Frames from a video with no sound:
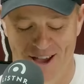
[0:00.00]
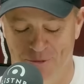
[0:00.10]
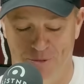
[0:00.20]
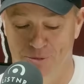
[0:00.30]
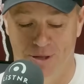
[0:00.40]

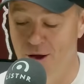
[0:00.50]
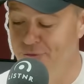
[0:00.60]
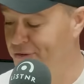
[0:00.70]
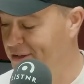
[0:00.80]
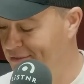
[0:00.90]
We'll
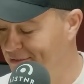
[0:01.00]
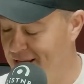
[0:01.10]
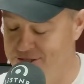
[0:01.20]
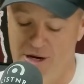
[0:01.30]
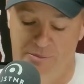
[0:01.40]
hopefully
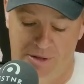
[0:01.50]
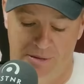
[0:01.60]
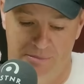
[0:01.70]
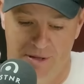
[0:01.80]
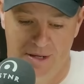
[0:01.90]
catch up with
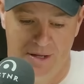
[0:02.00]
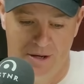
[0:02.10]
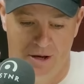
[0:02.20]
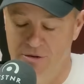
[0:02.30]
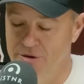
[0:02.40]
him
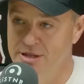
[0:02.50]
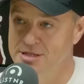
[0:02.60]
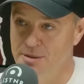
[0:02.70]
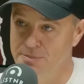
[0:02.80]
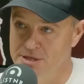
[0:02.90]
either in
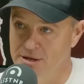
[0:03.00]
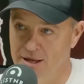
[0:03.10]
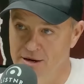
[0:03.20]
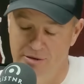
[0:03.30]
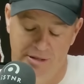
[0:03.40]
this episode,
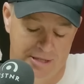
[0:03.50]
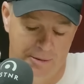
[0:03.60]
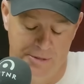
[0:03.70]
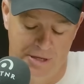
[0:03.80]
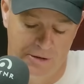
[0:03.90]
later in this
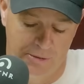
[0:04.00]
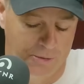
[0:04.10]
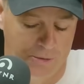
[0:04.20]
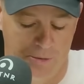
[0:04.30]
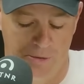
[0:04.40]
episode,
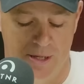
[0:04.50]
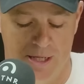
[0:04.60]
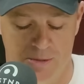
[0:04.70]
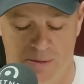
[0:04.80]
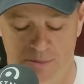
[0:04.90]
or the
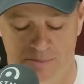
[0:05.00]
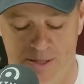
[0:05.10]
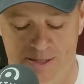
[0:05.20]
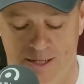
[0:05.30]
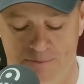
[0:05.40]
next one. But